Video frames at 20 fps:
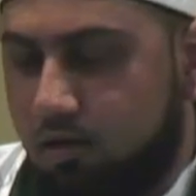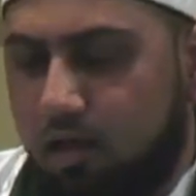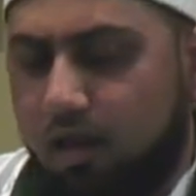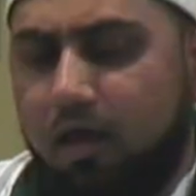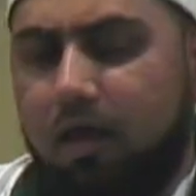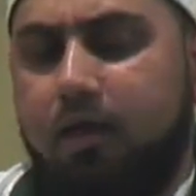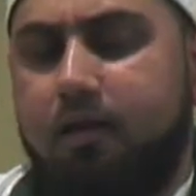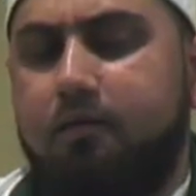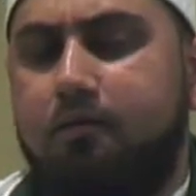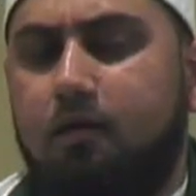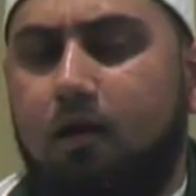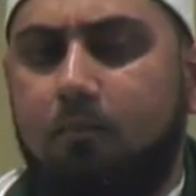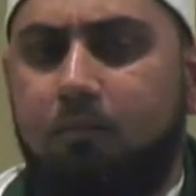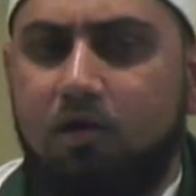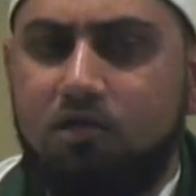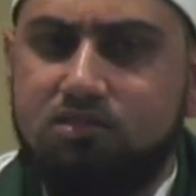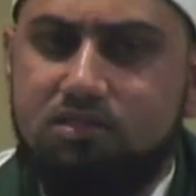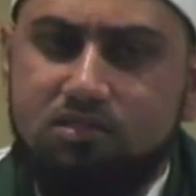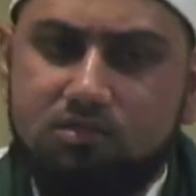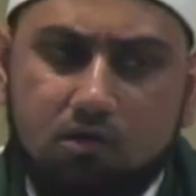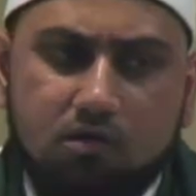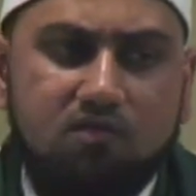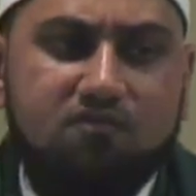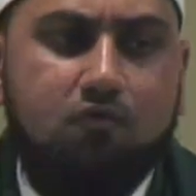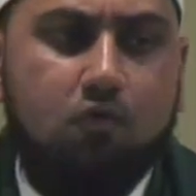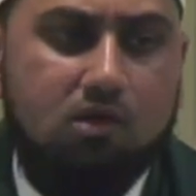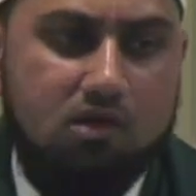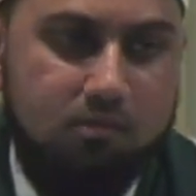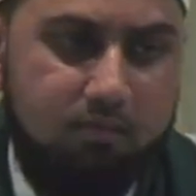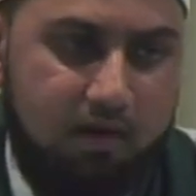And amongst these are the
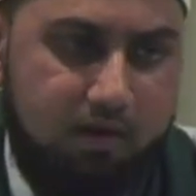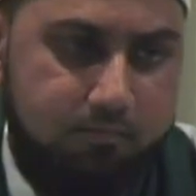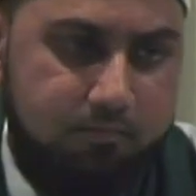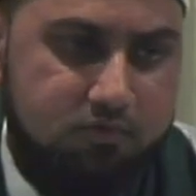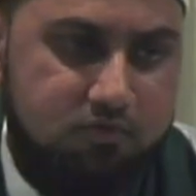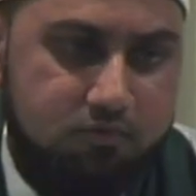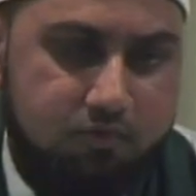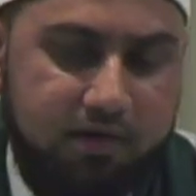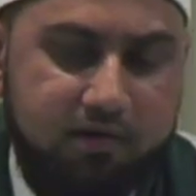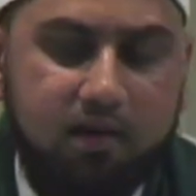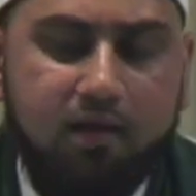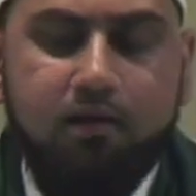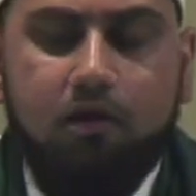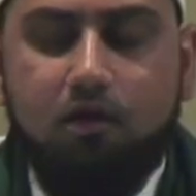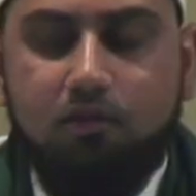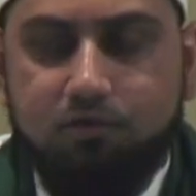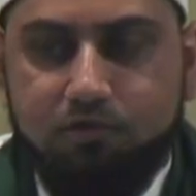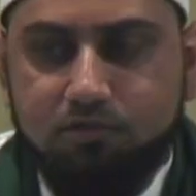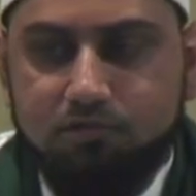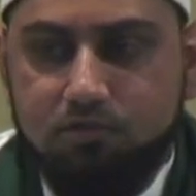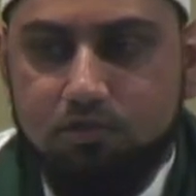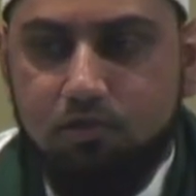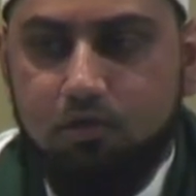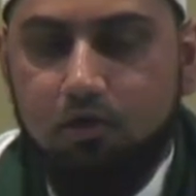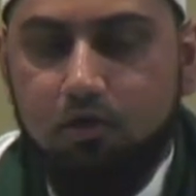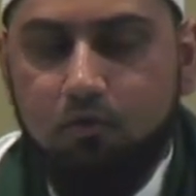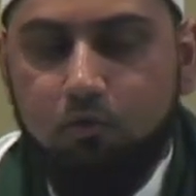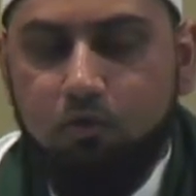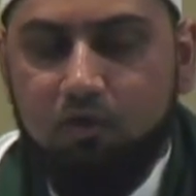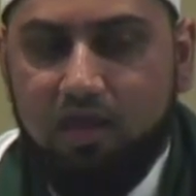four imams, right, and others
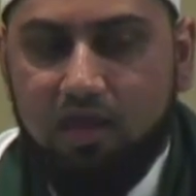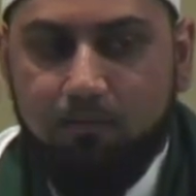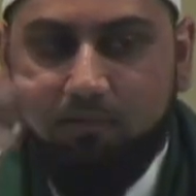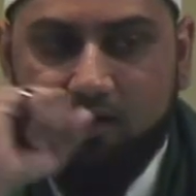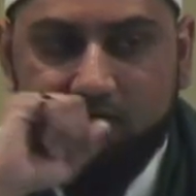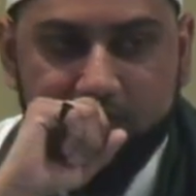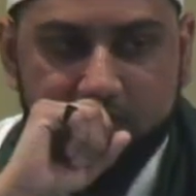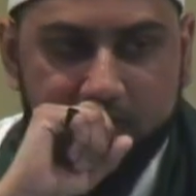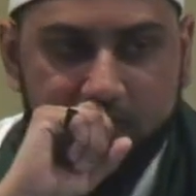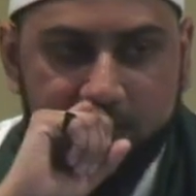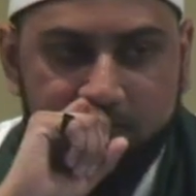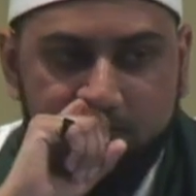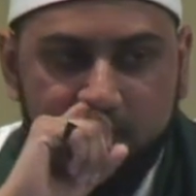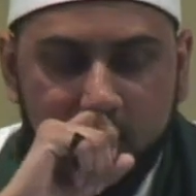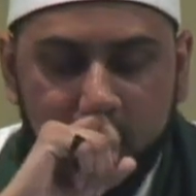who came after them.